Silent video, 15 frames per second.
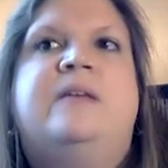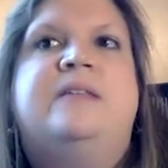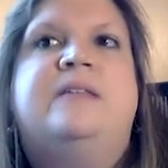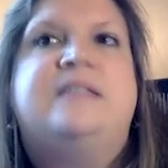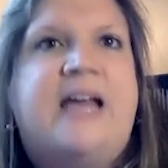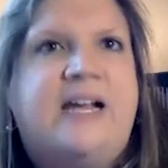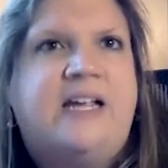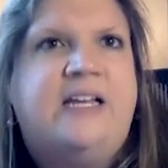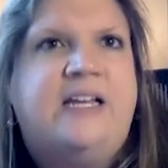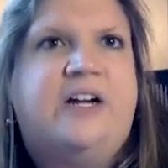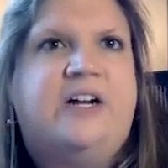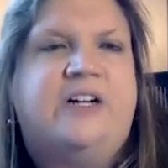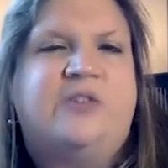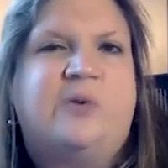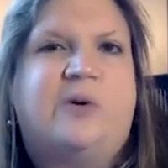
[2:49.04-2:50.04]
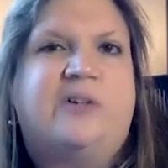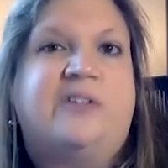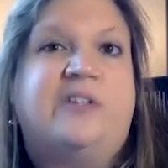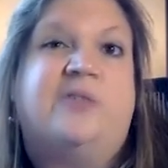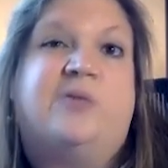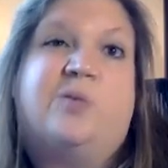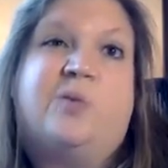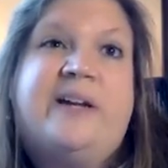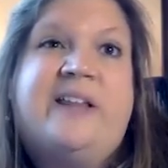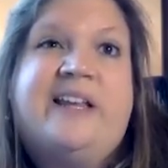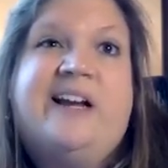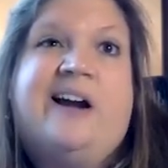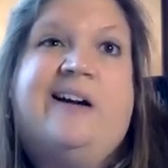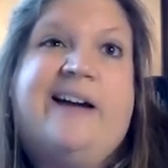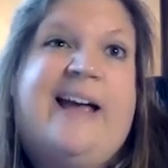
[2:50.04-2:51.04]
Secondary sources
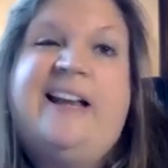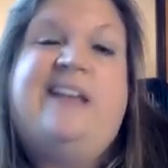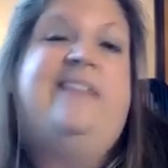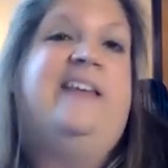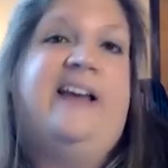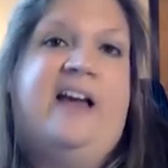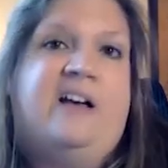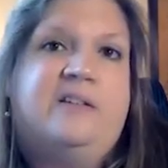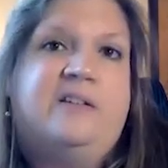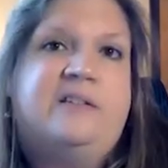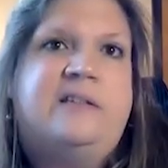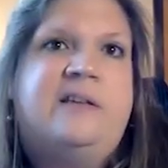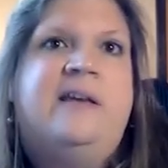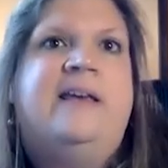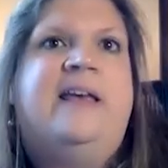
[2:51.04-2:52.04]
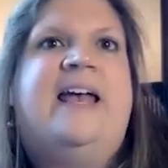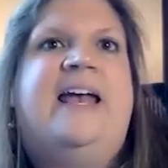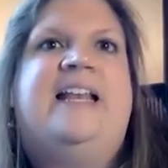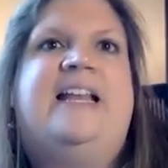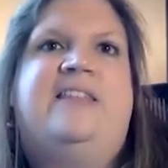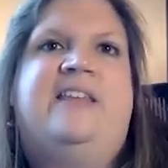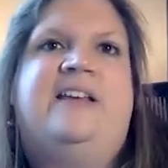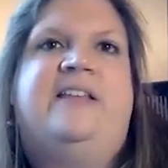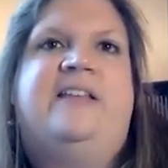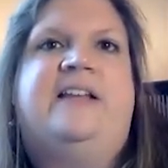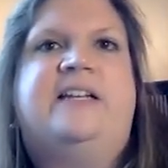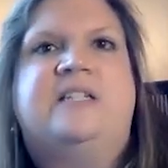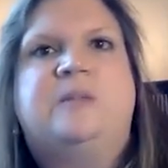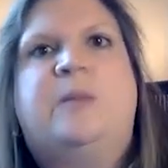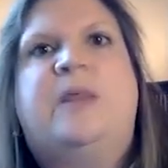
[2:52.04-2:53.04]
really are anything else, anything that
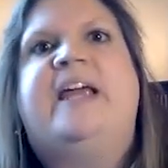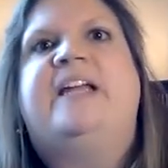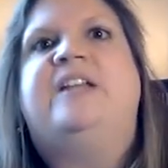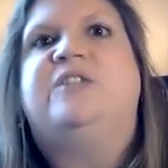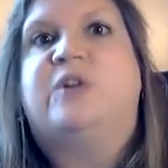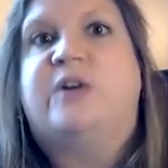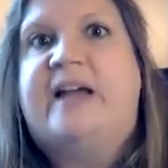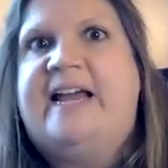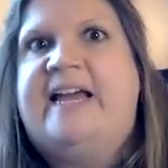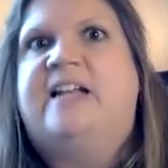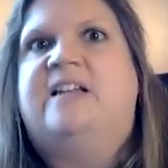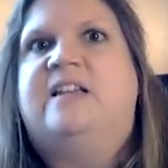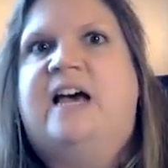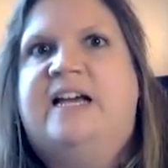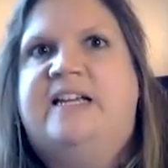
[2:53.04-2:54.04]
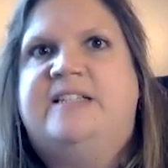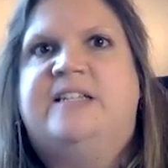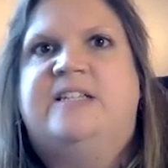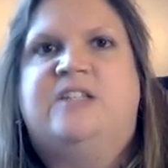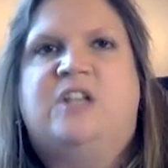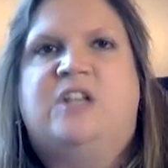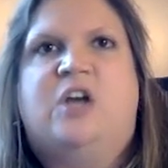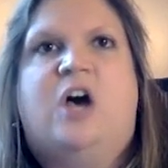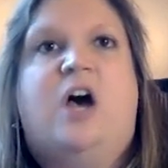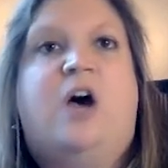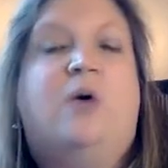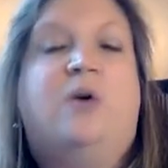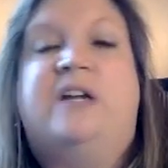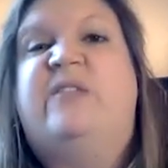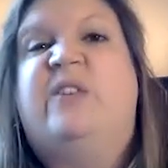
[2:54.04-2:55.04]
explains or analyzes the law
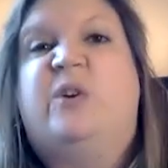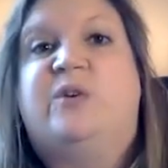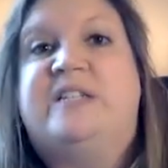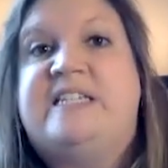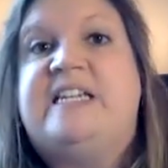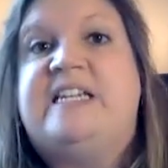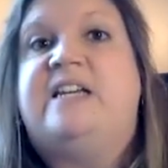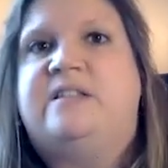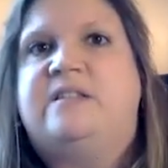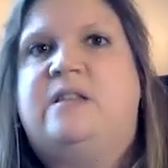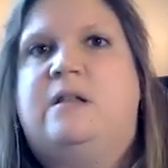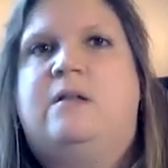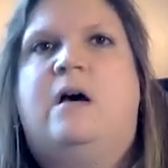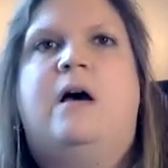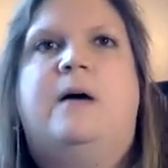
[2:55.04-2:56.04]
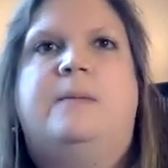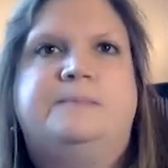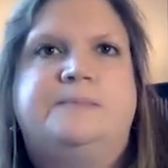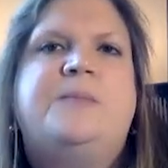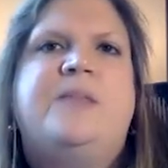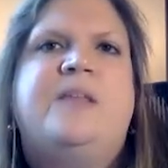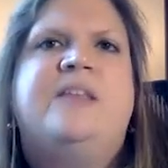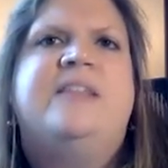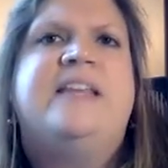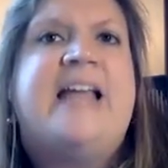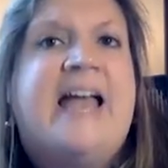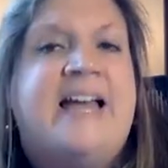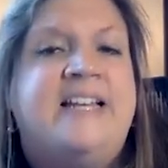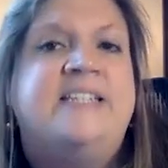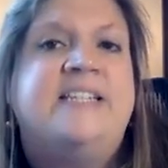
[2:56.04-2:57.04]
or even critiques the law. The
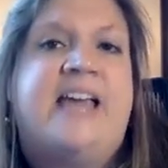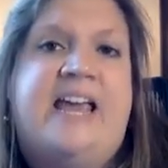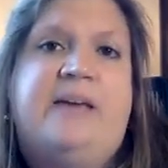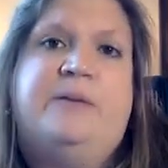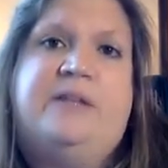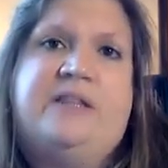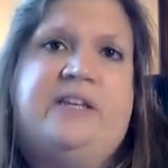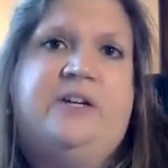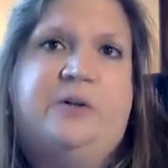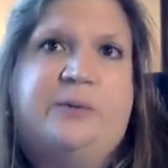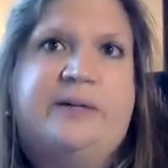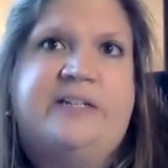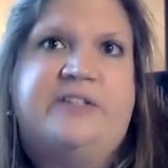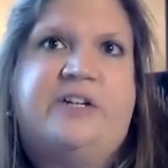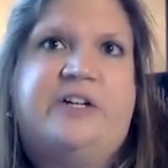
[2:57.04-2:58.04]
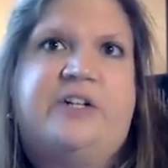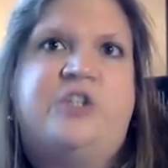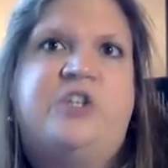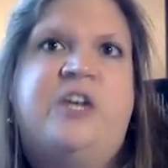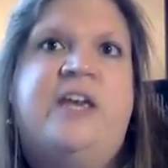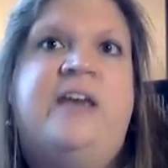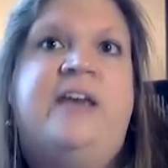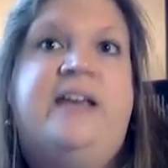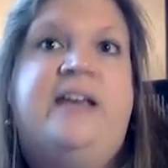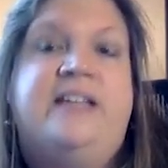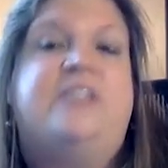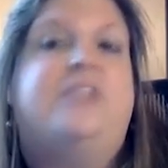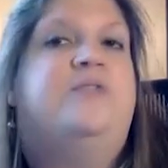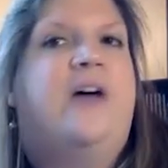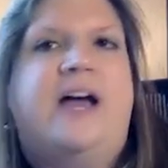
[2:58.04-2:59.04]
end game in legal research
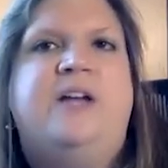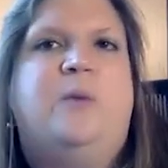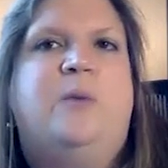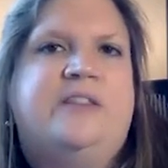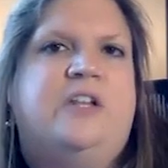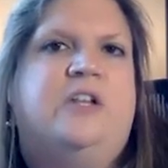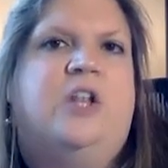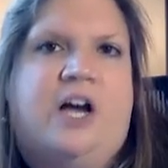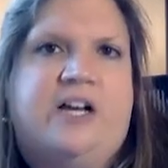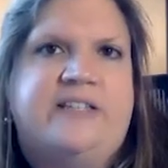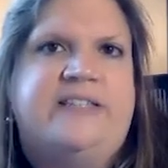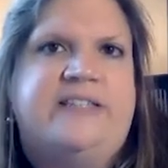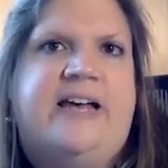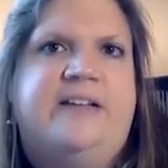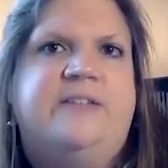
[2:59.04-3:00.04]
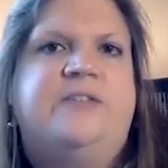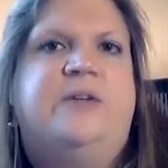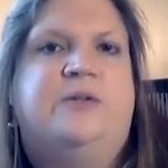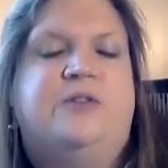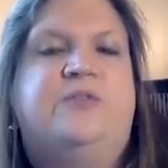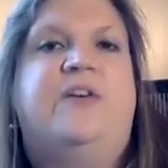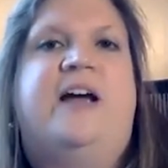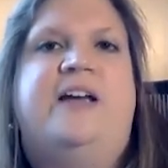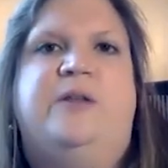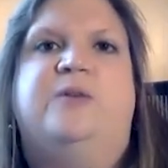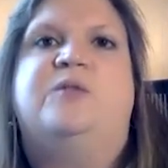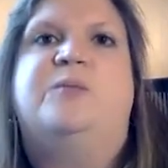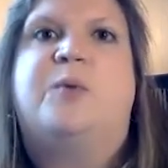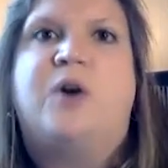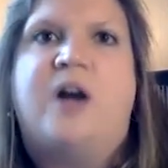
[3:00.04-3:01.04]
is to find what the law says, so to find
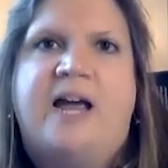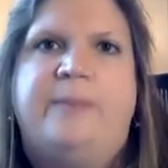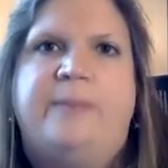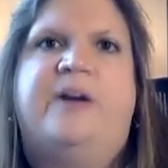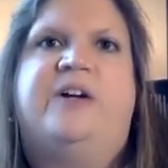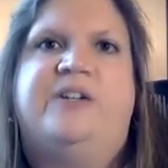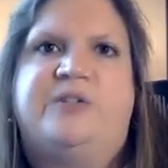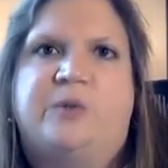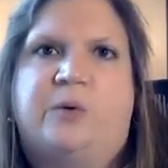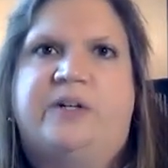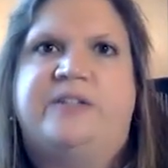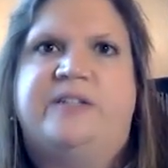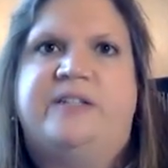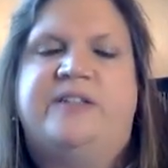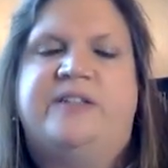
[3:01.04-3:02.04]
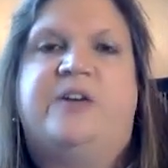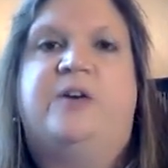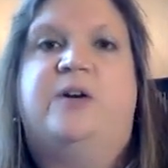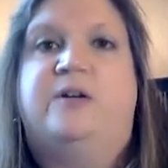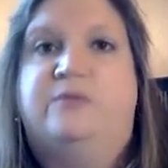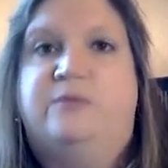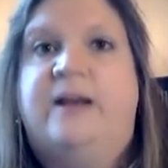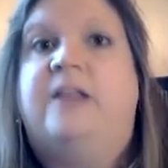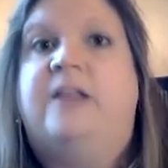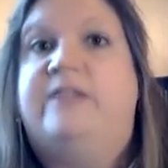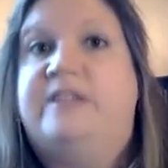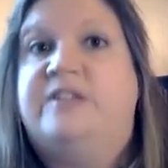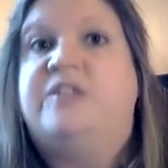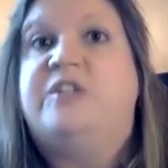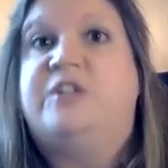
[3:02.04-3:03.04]
those primary sources that are of
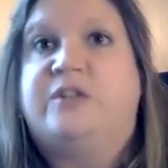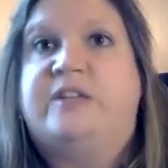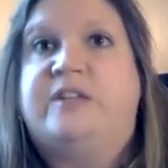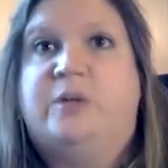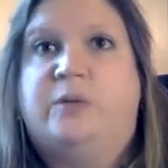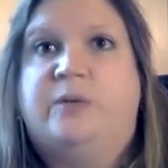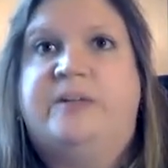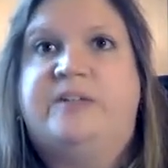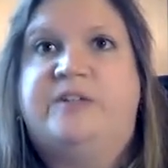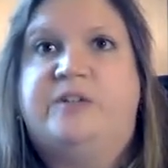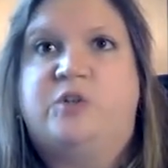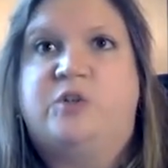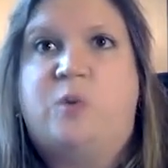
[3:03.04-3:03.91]
relevance to your legal research